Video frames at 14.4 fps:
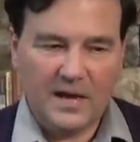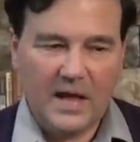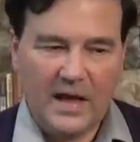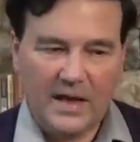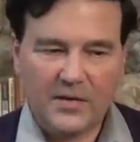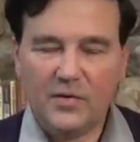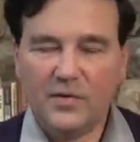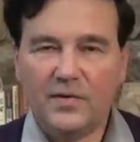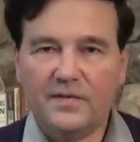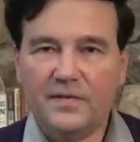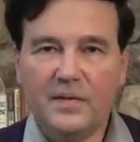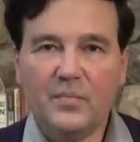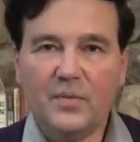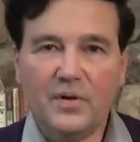
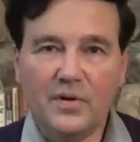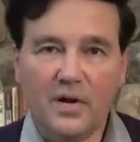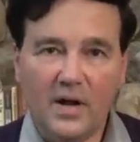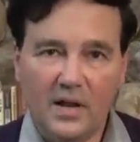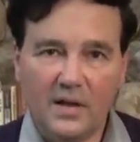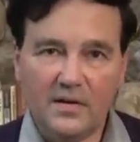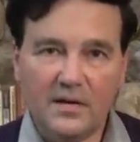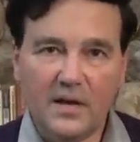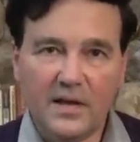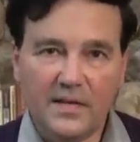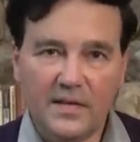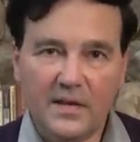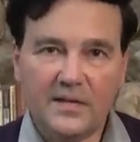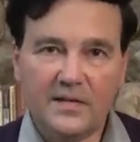accuracy per dollar, I
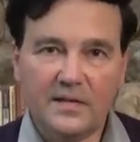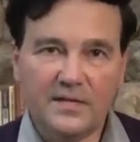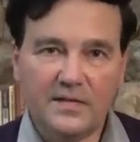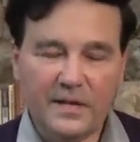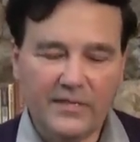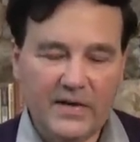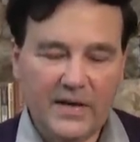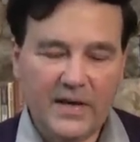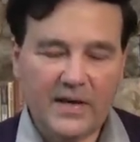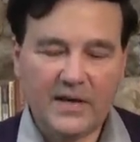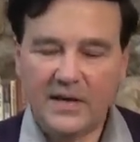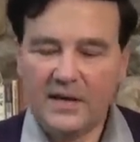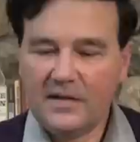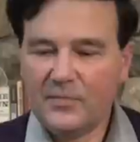think the
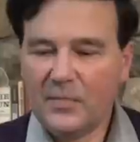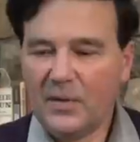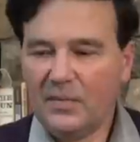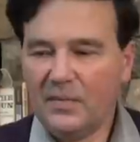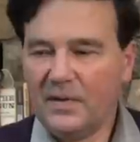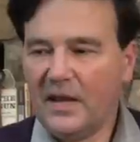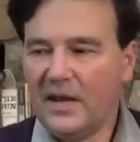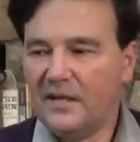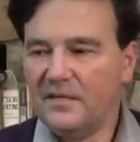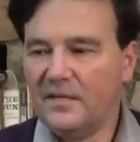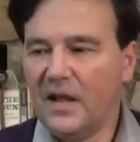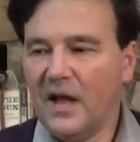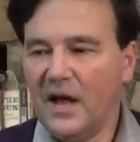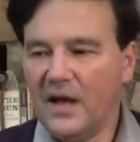7088 probably
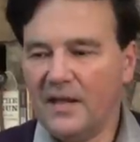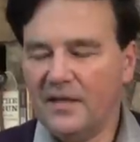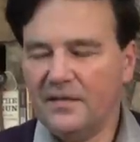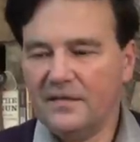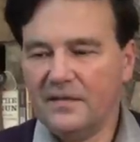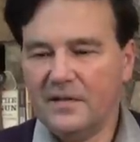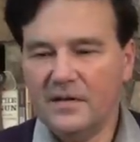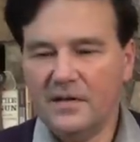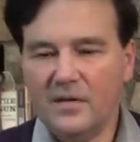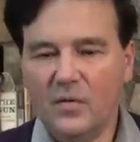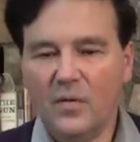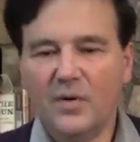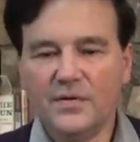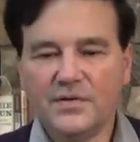has the highest
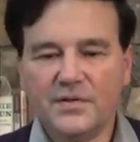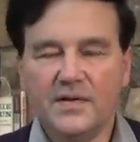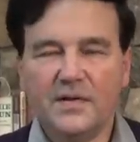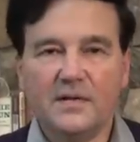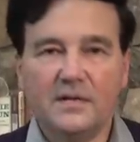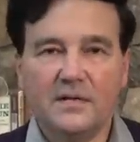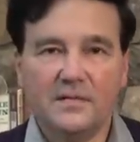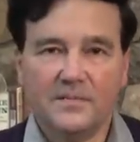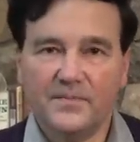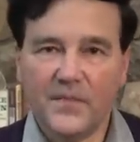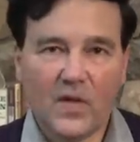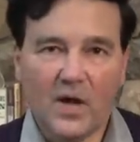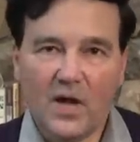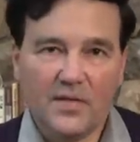quotient
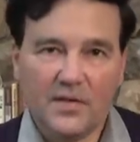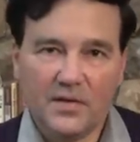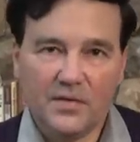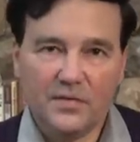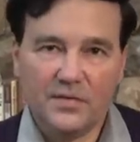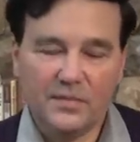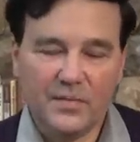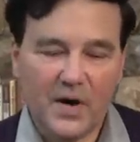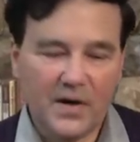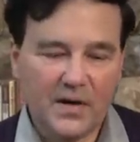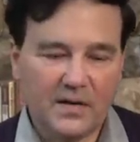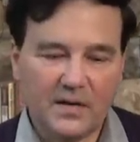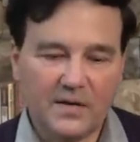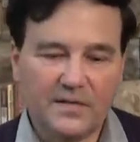on the used
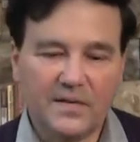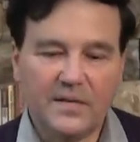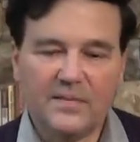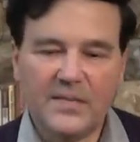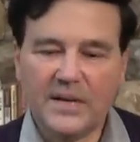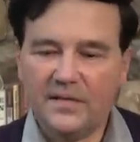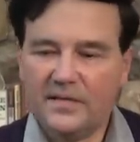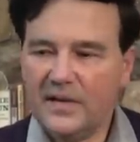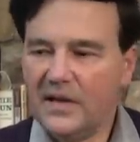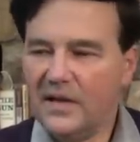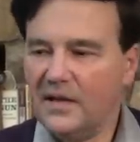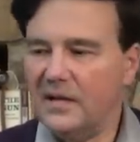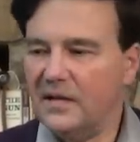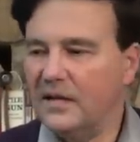market. It's an amazing
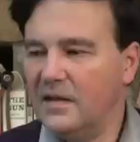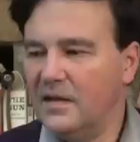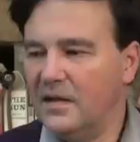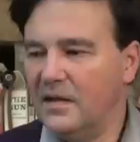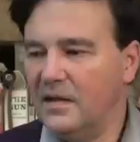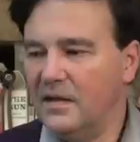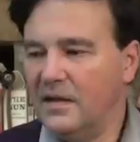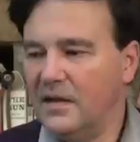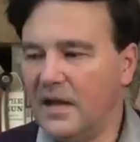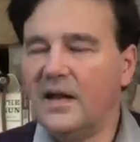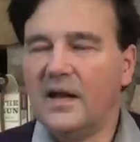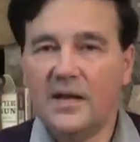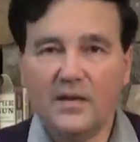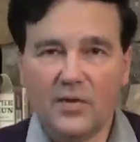gun.
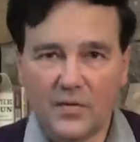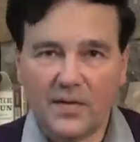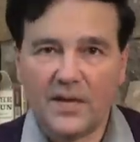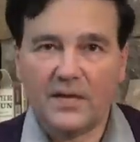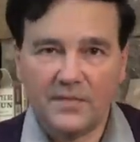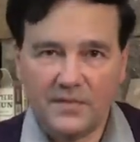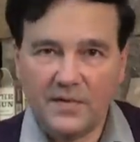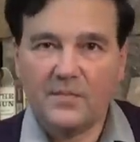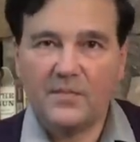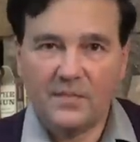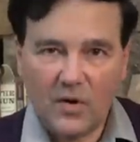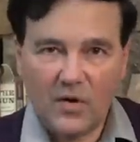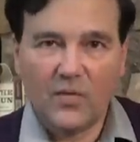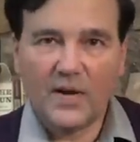And I know that
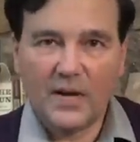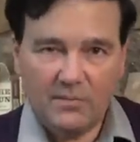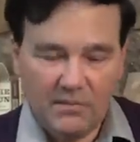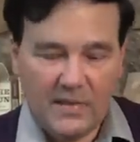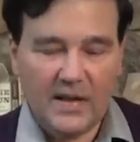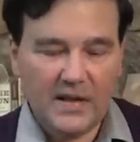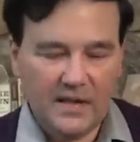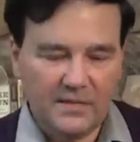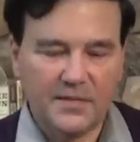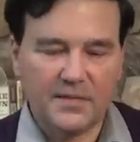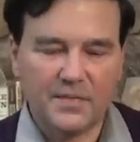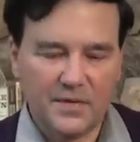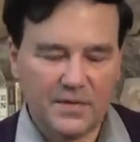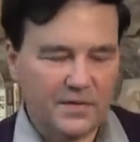from owning many of
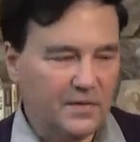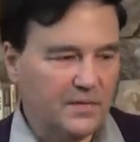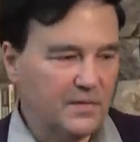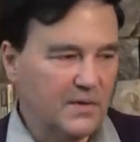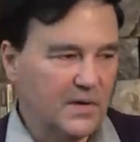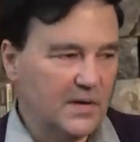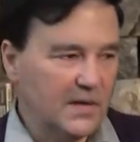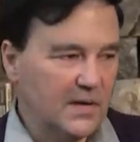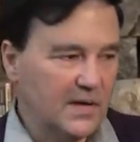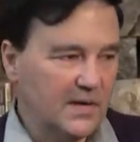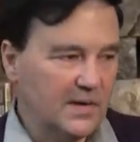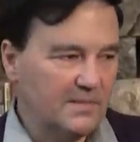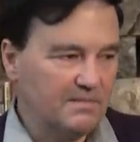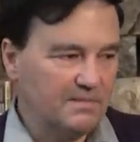them. So
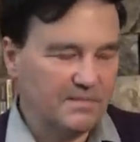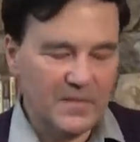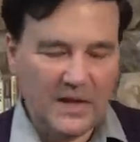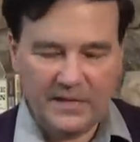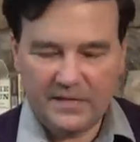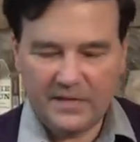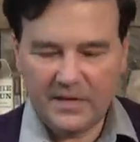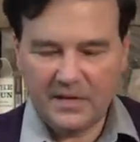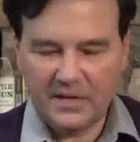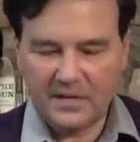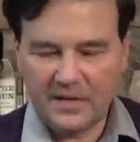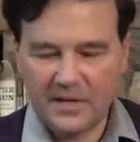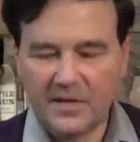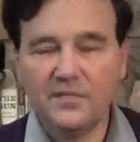um, that's it.
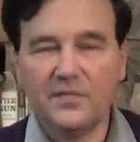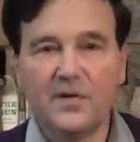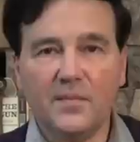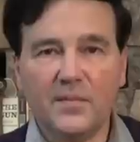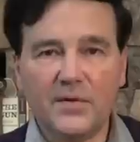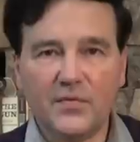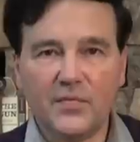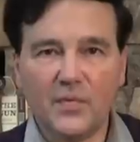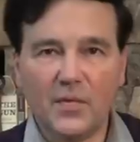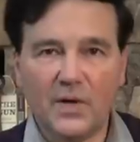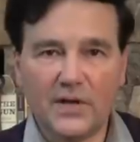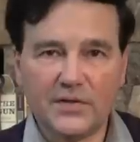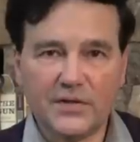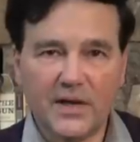Thank you very much for
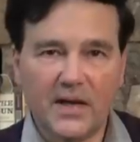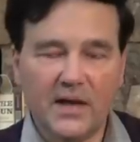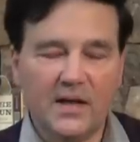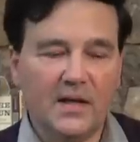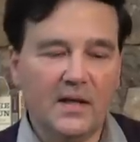watching.